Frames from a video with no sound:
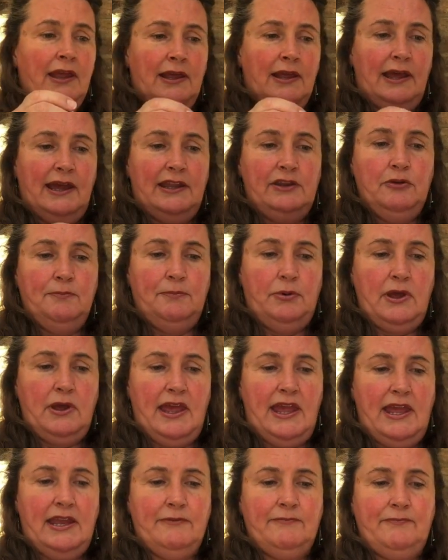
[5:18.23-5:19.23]
and you put
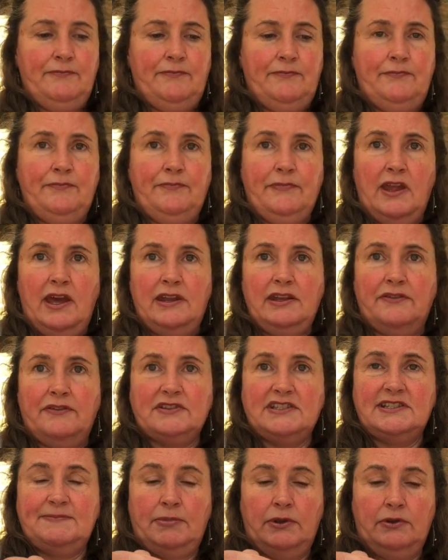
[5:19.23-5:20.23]
in
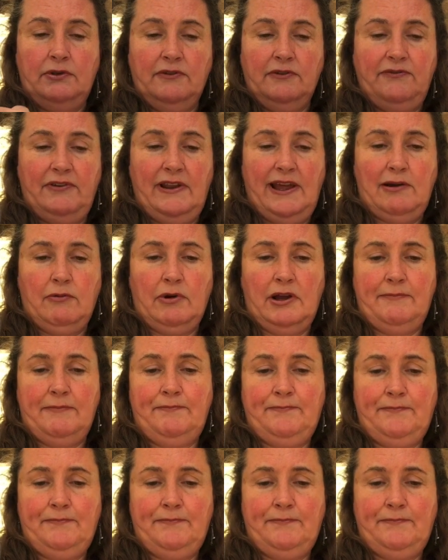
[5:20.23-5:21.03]
another spoon of flour